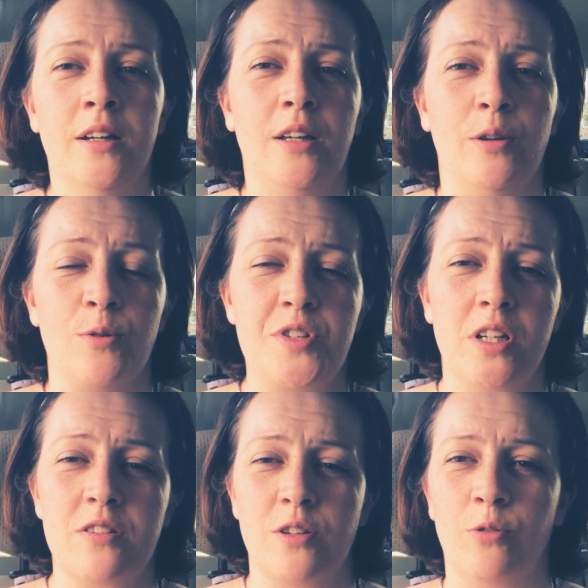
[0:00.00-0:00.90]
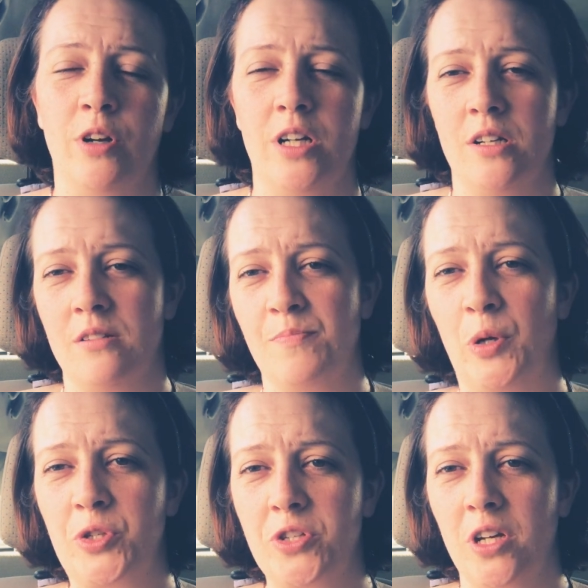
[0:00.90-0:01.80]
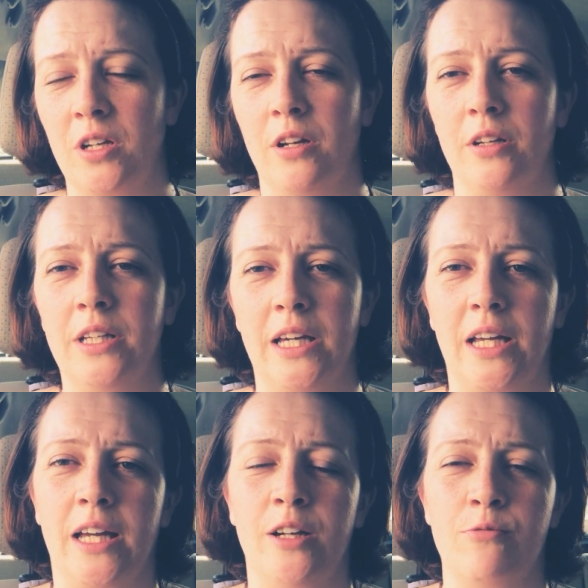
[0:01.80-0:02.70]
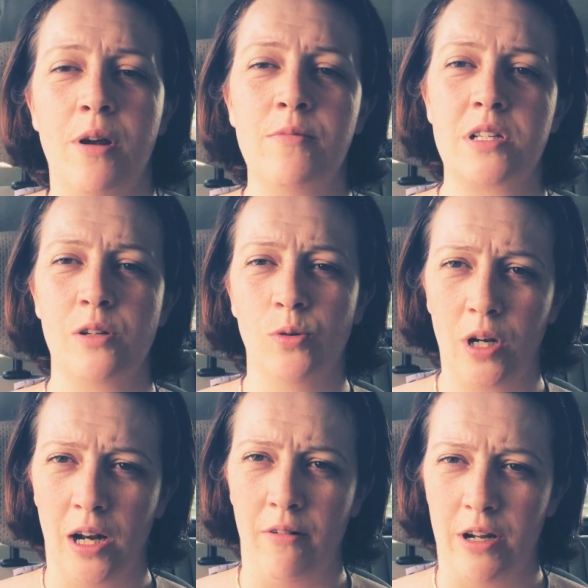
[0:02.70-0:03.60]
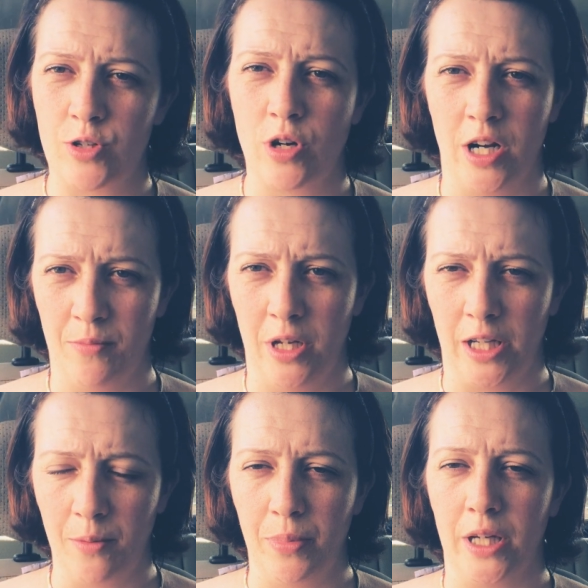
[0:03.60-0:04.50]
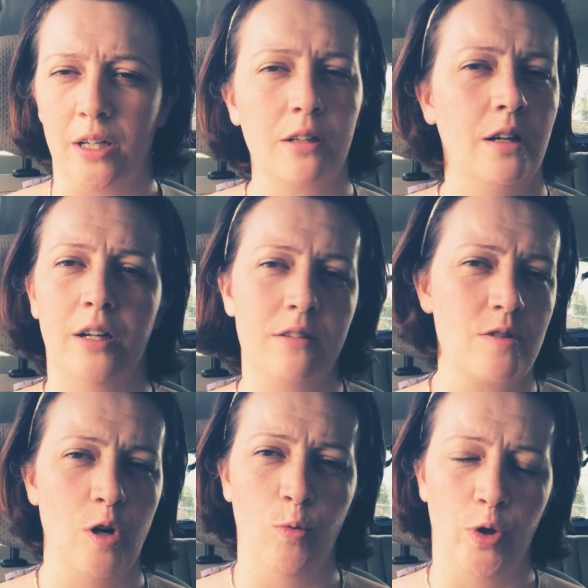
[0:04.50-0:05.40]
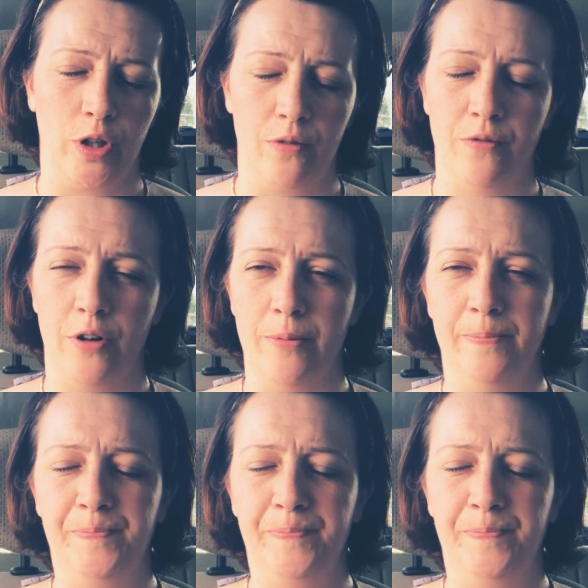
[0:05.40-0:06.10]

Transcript: singer-songwriters busking and gigging around his local area trying to make it big, and it's not working for him.